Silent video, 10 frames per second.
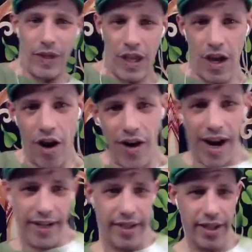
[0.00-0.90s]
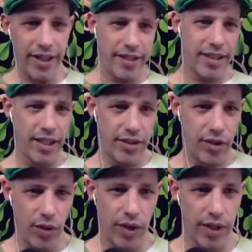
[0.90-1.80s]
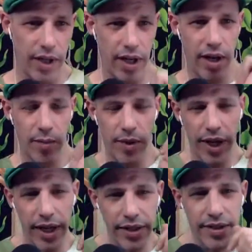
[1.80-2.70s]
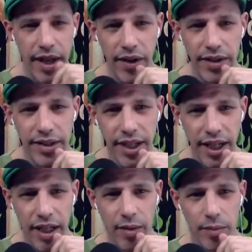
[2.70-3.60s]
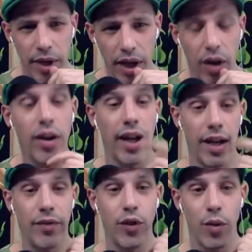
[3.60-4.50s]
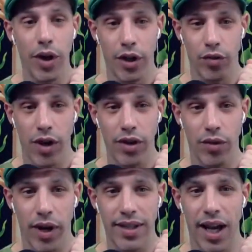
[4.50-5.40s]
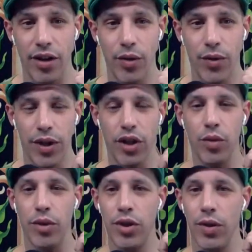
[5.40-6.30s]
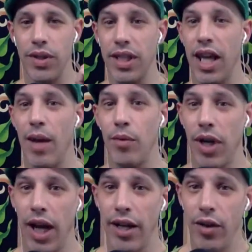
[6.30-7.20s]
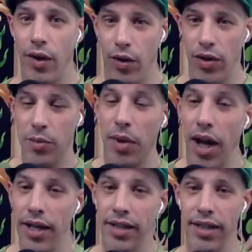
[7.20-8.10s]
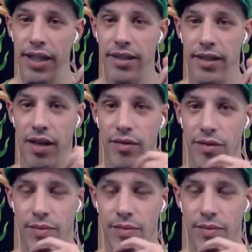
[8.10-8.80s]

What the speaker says: all right, let's get to it. Is there a team? Okay, if you were going to run the race, how do you think you would do as a camera guy, knowing all this behind the scenes stuff?